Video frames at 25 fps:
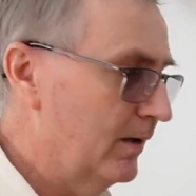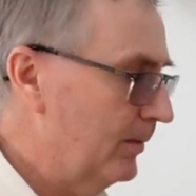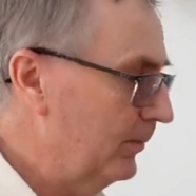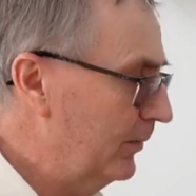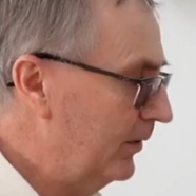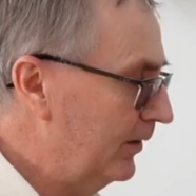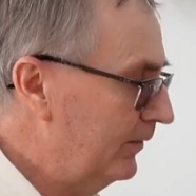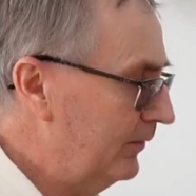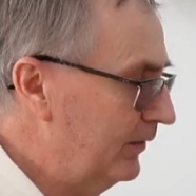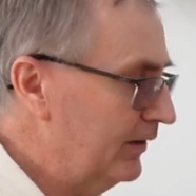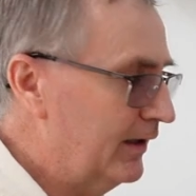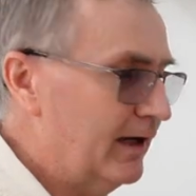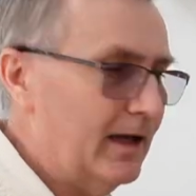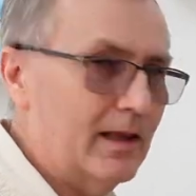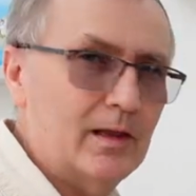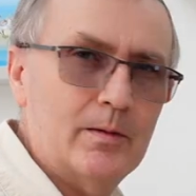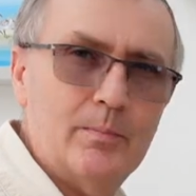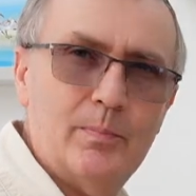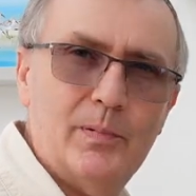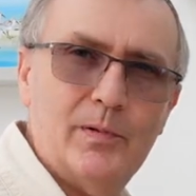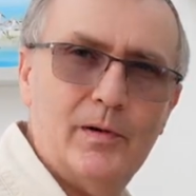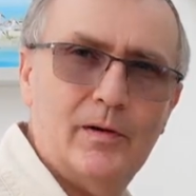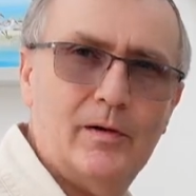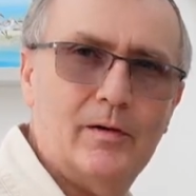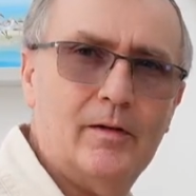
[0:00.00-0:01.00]
But if you get the
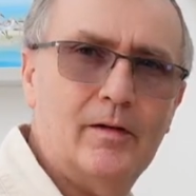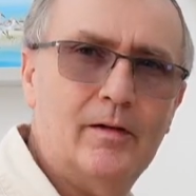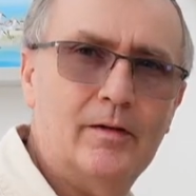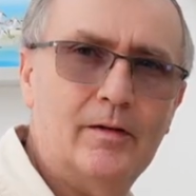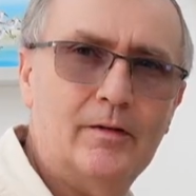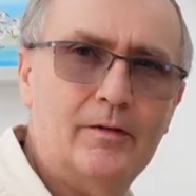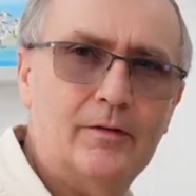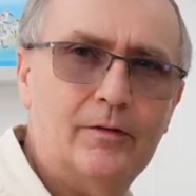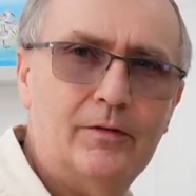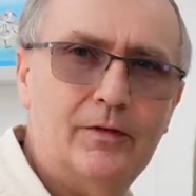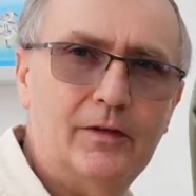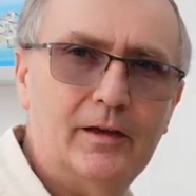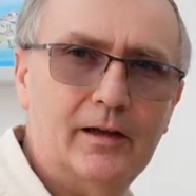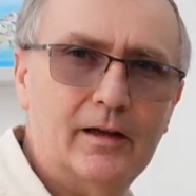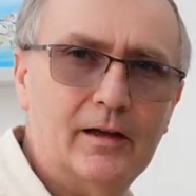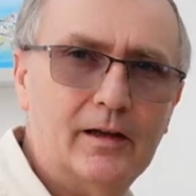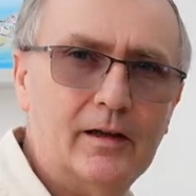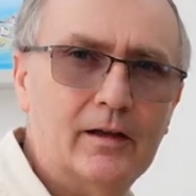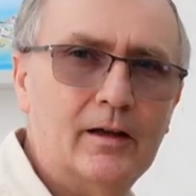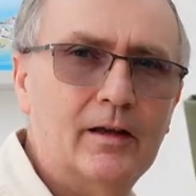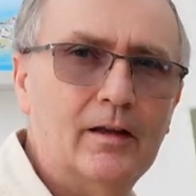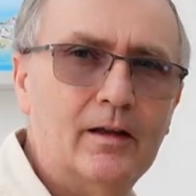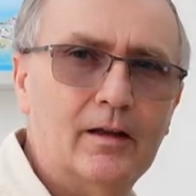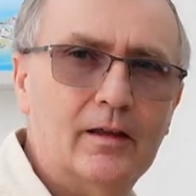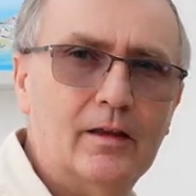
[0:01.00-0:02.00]
bar, think
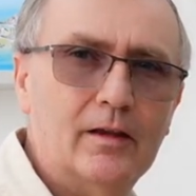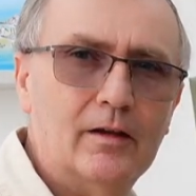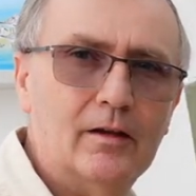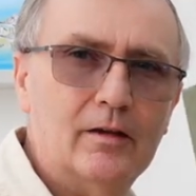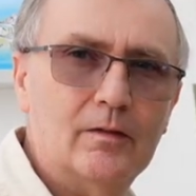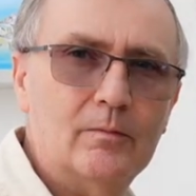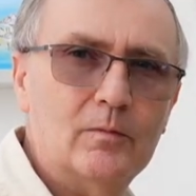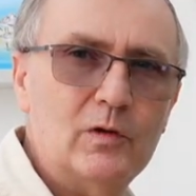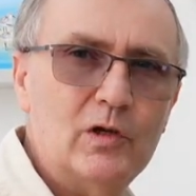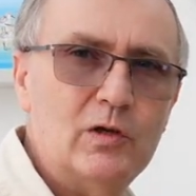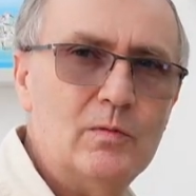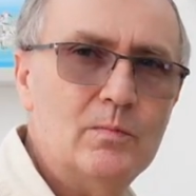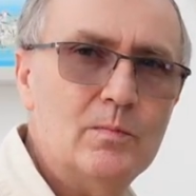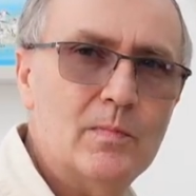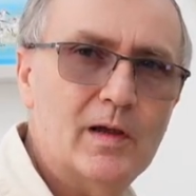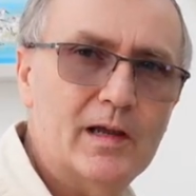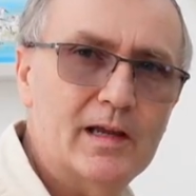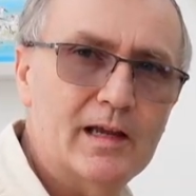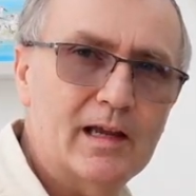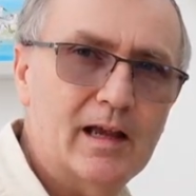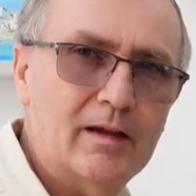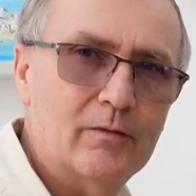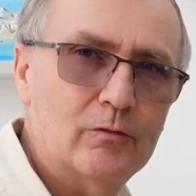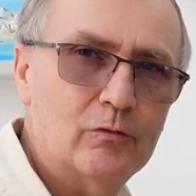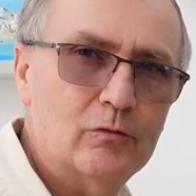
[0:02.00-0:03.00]
that you may
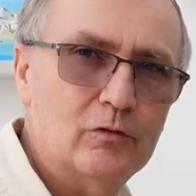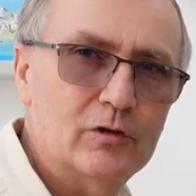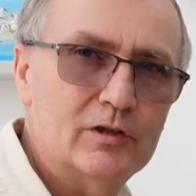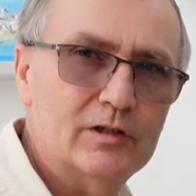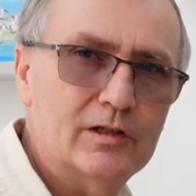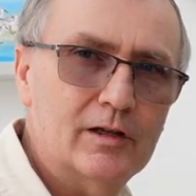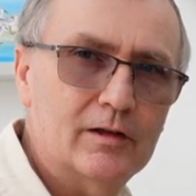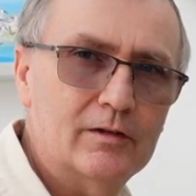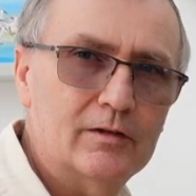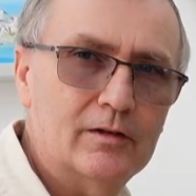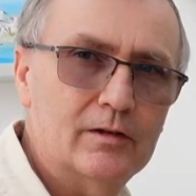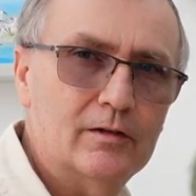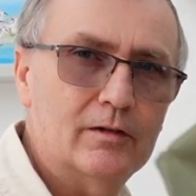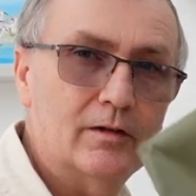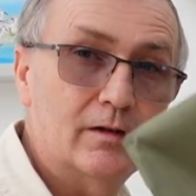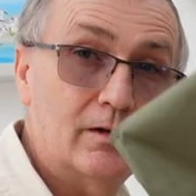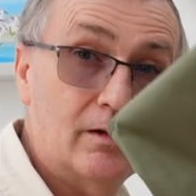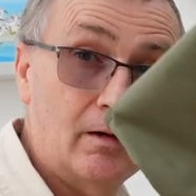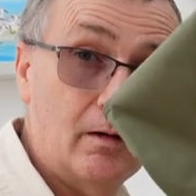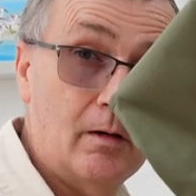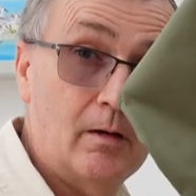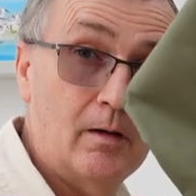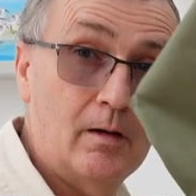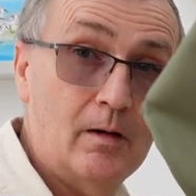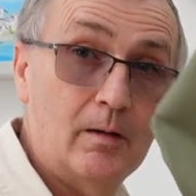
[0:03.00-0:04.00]
have a redundant
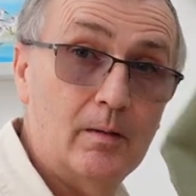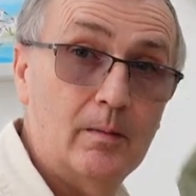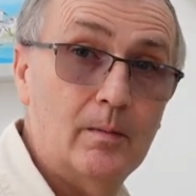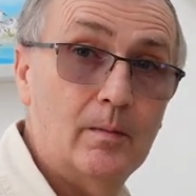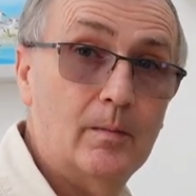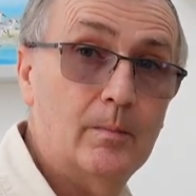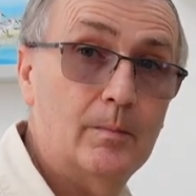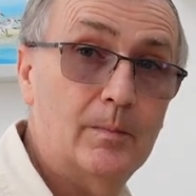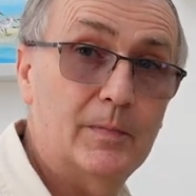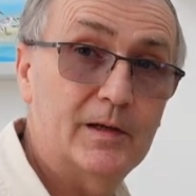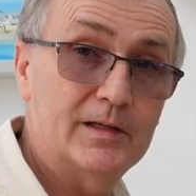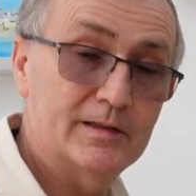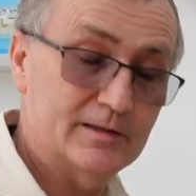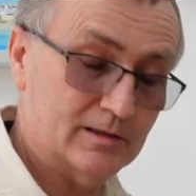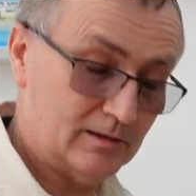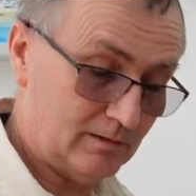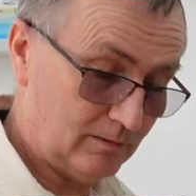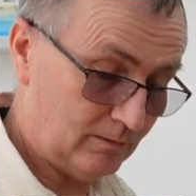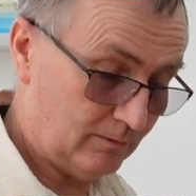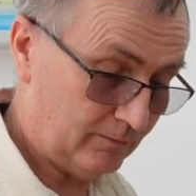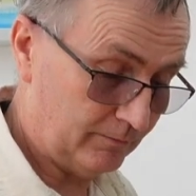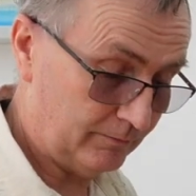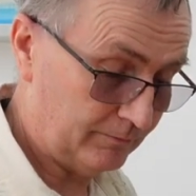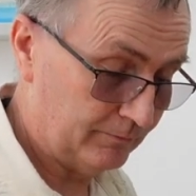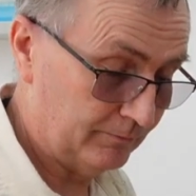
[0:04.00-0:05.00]
piece of
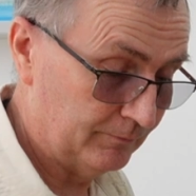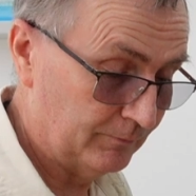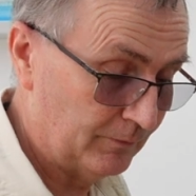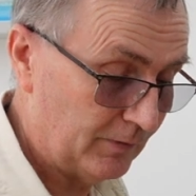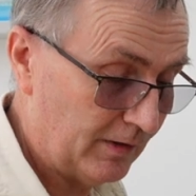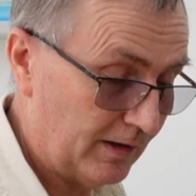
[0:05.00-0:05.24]
cloth.